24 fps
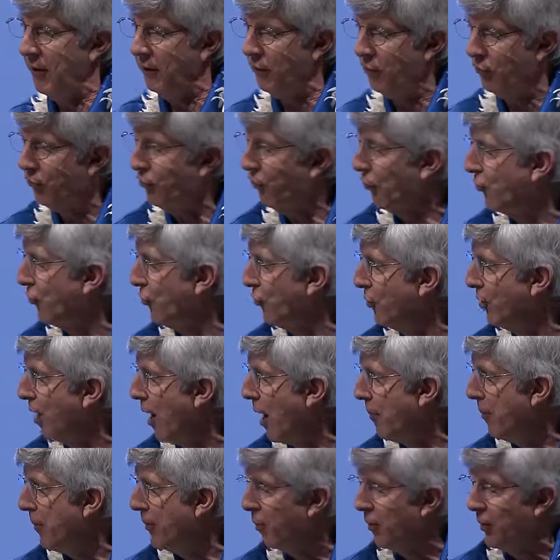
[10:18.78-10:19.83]
Yeah, those are two
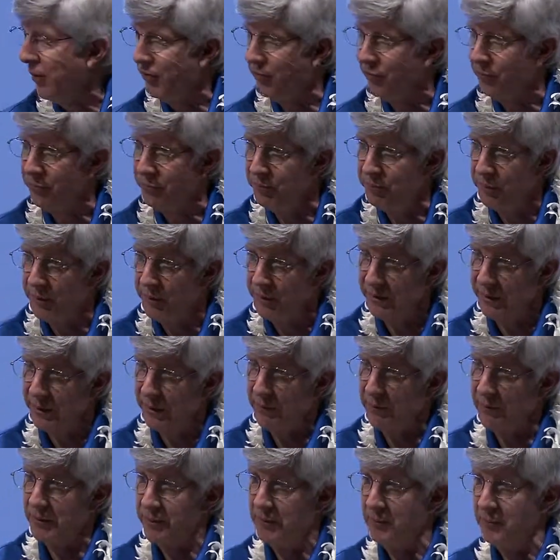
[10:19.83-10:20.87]
common ways of putting that one.